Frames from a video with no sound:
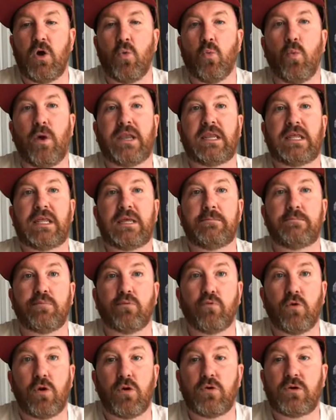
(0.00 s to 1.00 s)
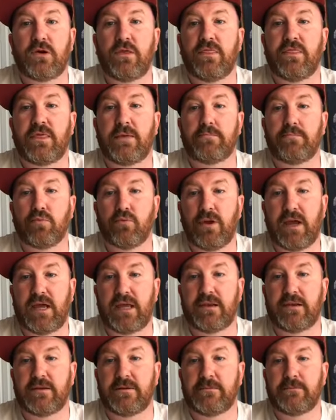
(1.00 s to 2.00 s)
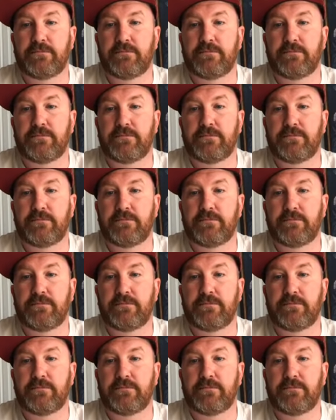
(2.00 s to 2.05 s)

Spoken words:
when he broke the bread.